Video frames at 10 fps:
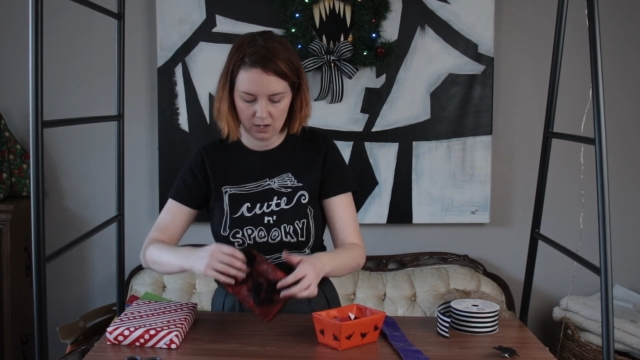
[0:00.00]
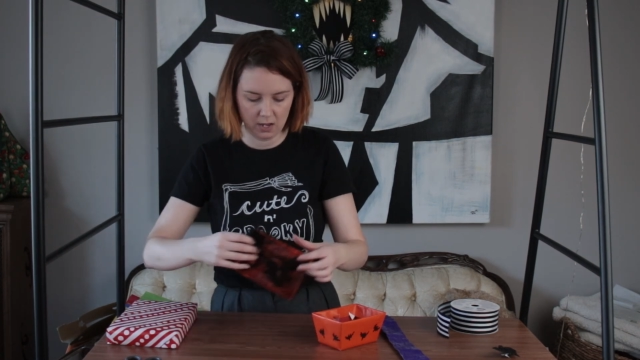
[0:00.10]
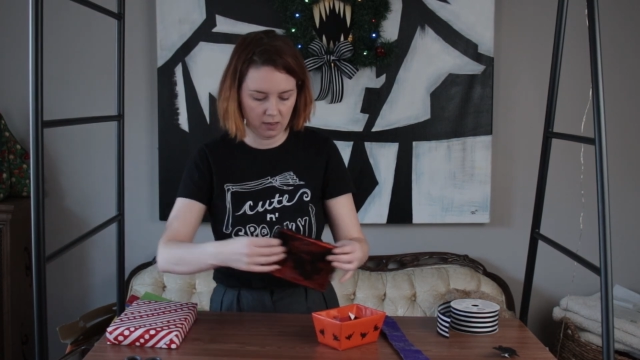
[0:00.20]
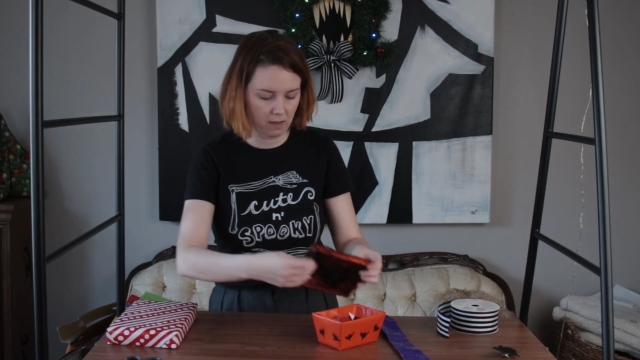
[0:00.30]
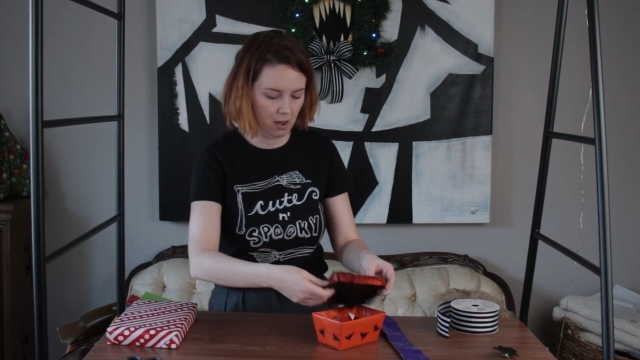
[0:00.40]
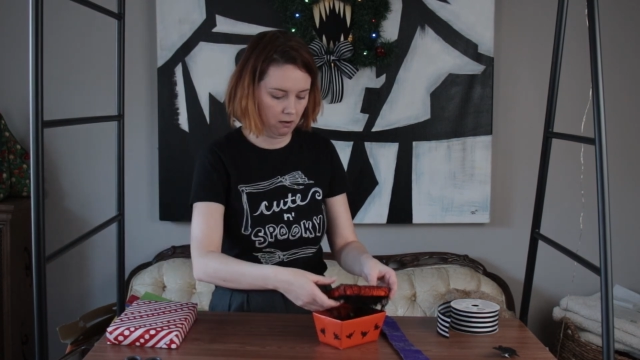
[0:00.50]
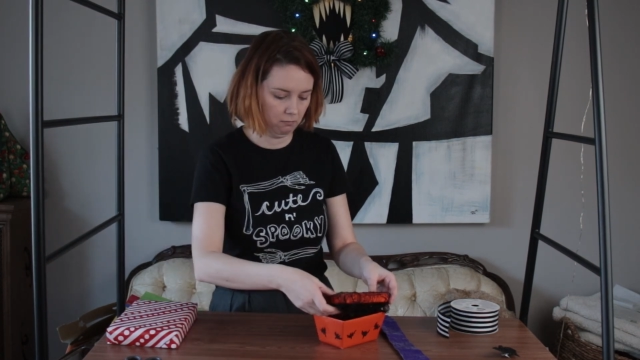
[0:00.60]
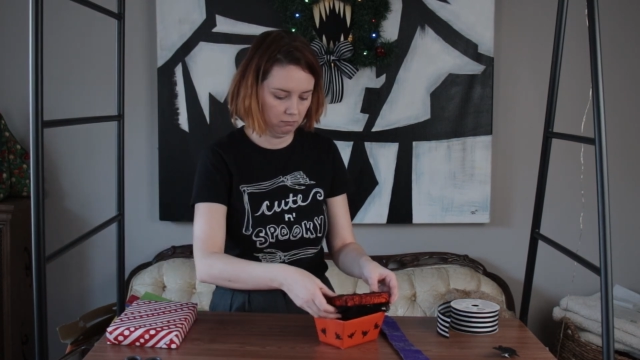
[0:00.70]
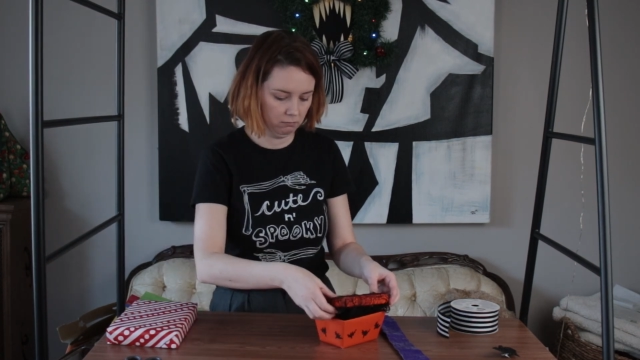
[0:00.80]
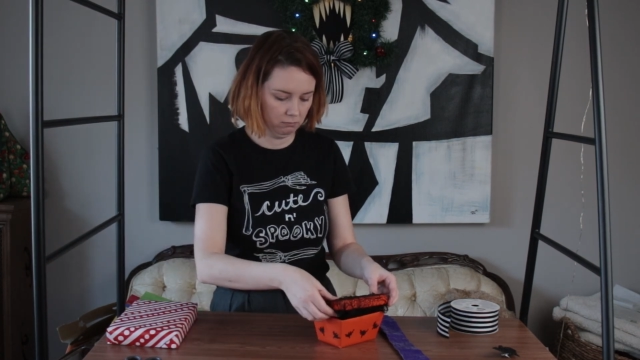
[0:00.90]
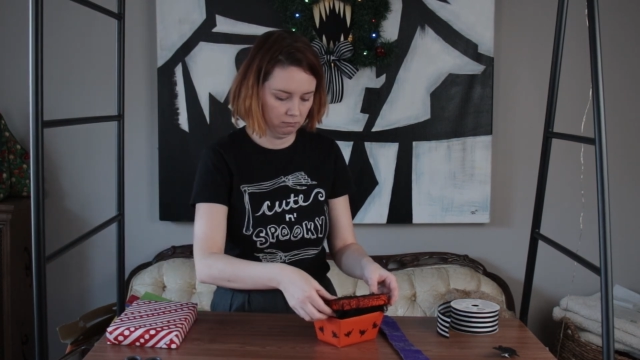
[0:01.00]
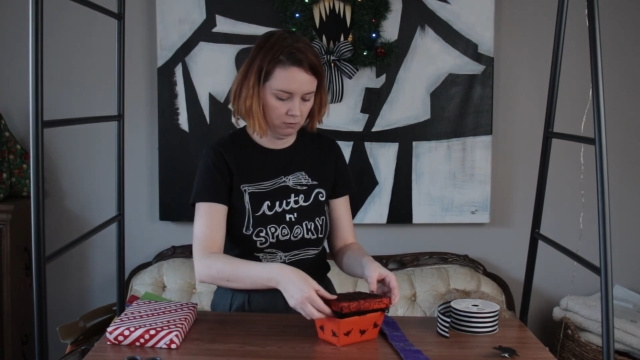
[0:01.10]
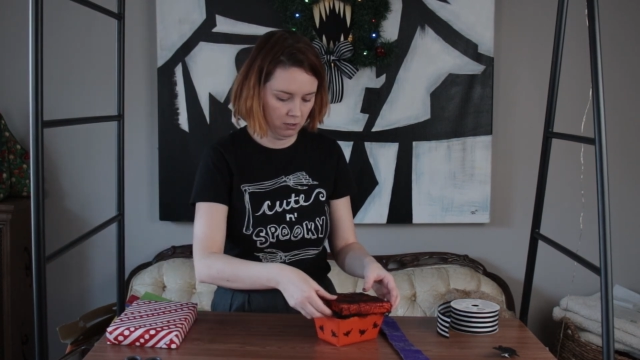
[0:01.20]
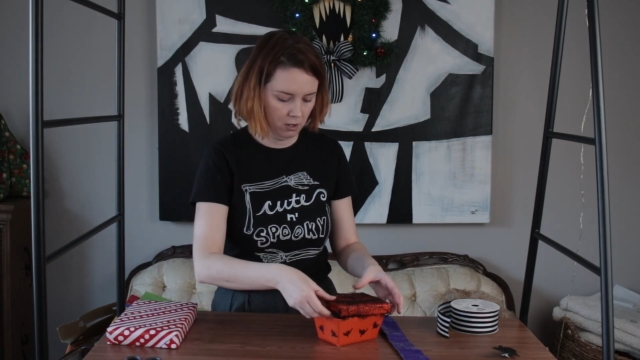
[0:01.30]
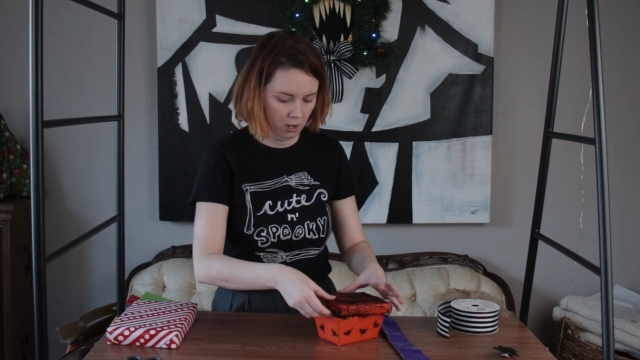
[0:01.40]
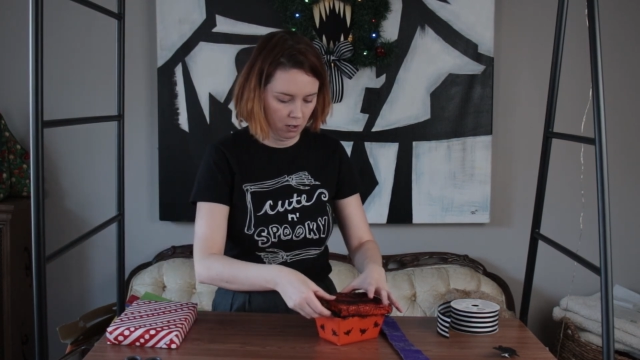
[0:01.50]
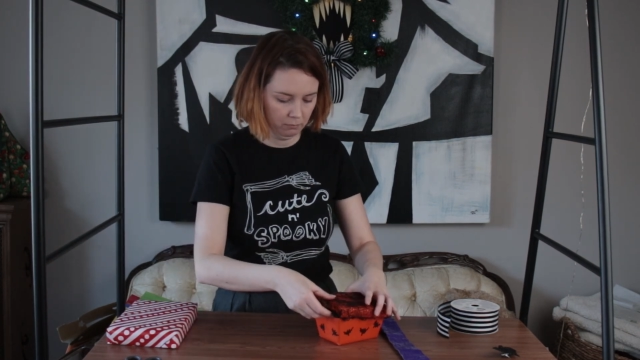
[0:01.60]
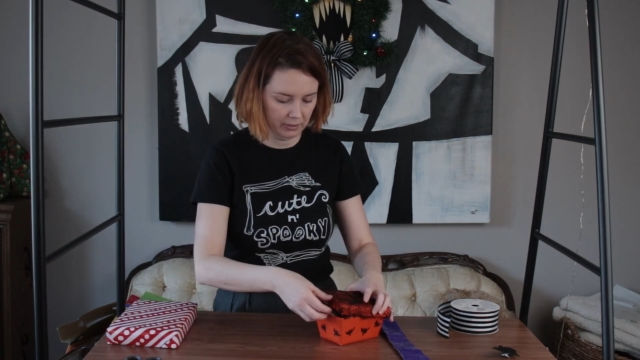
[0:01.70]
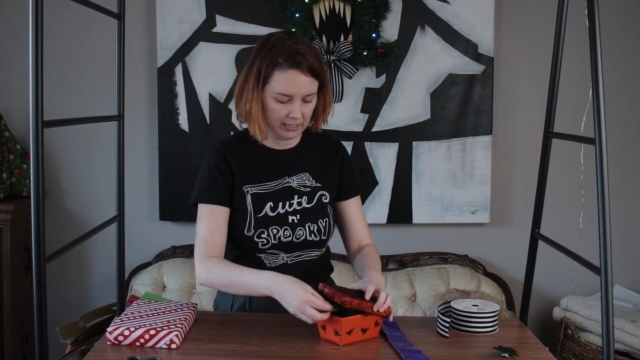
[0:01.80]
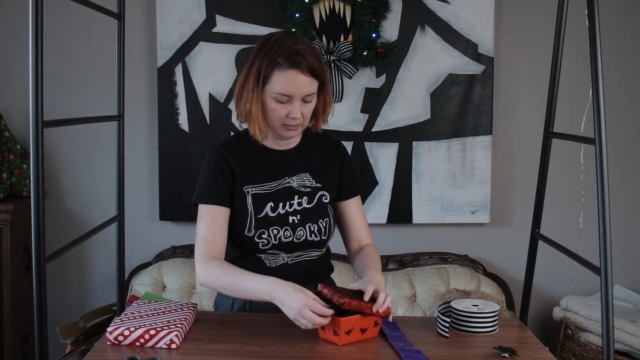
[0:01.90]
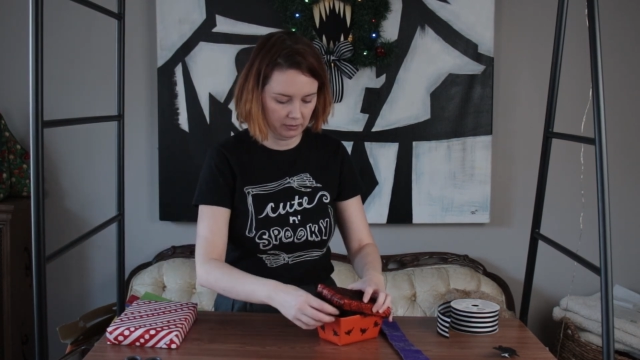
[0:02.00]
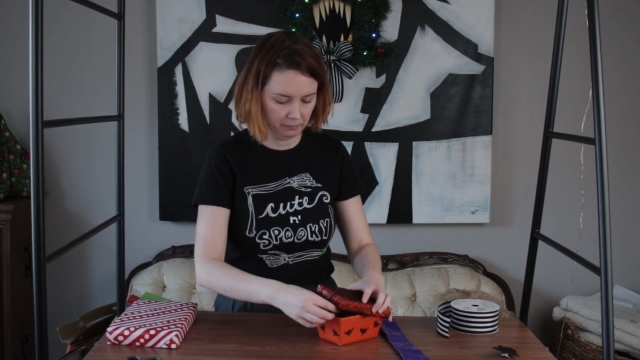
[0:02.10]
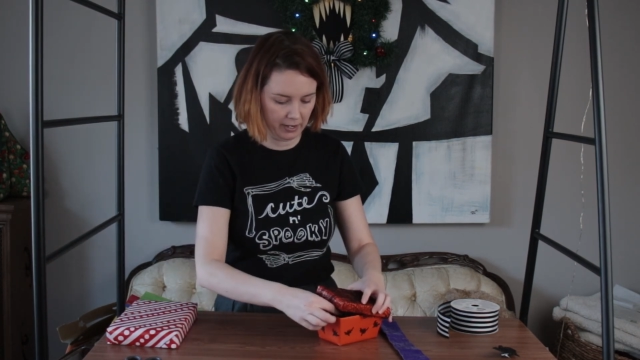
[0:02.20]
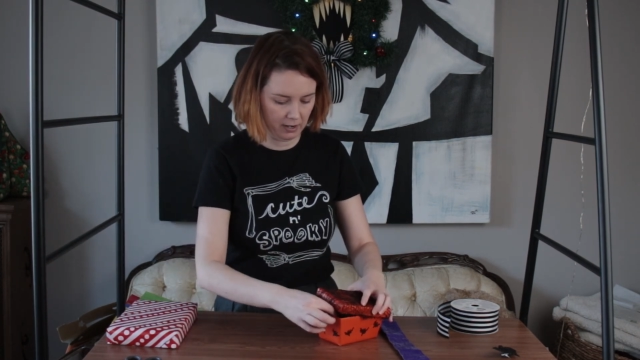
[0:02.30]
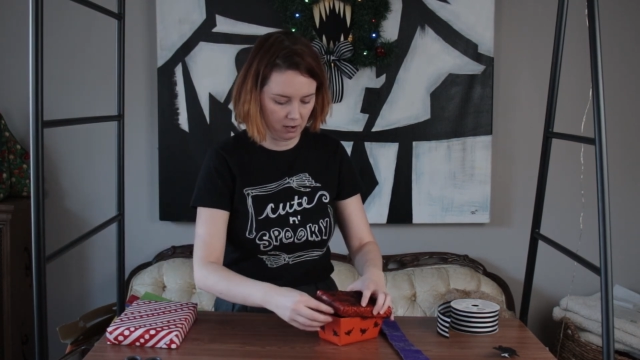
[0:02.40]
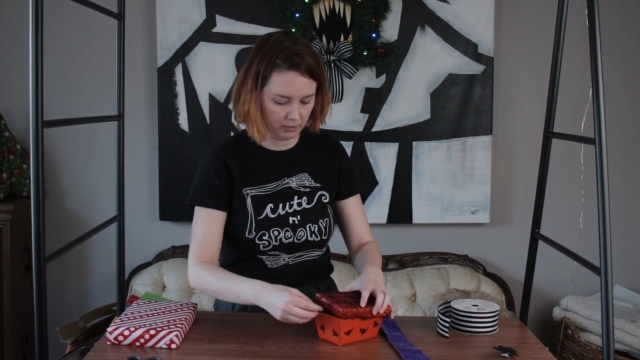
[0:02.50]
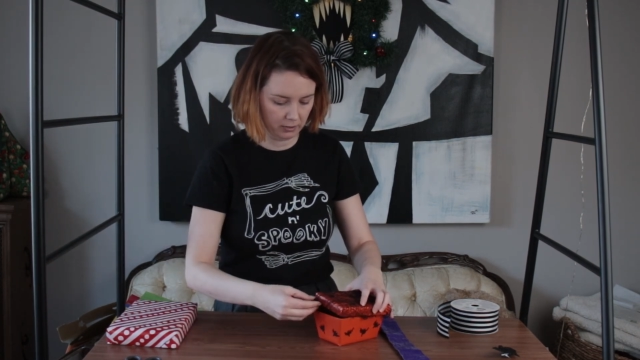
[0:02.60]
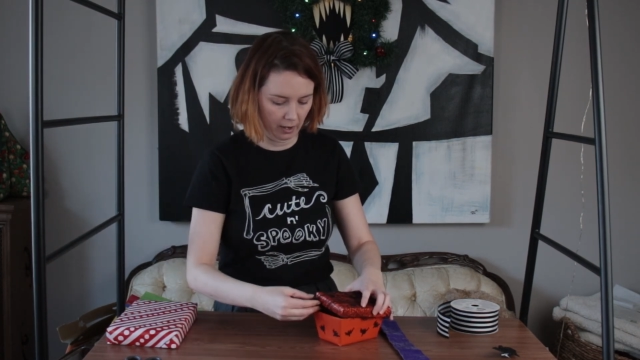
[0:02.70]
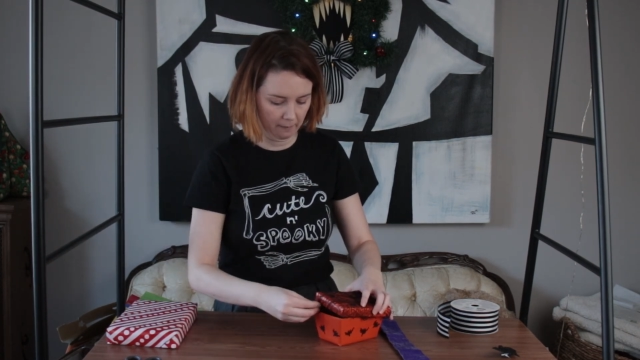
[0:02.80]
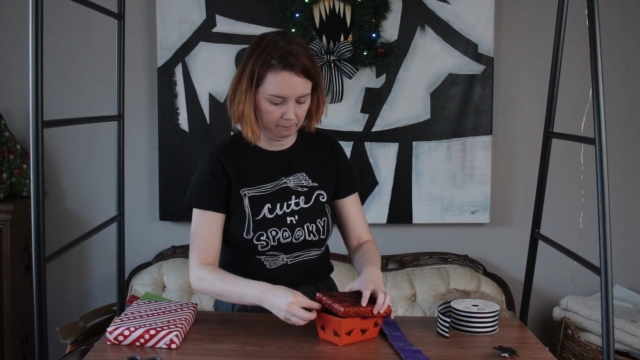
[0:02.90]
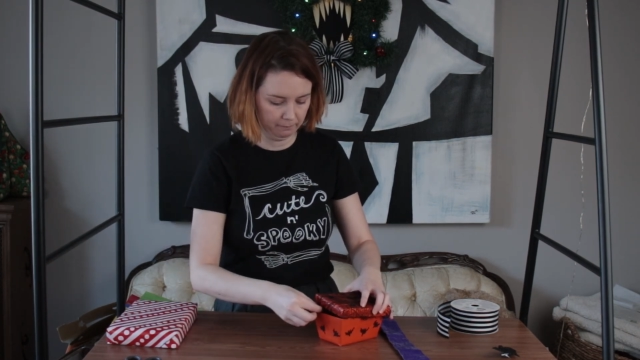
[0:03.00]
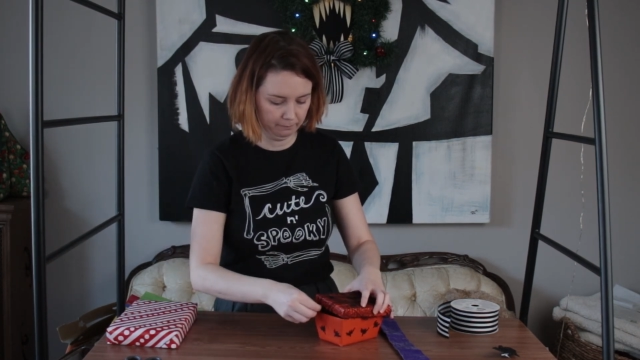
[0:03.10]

and then place it right on top.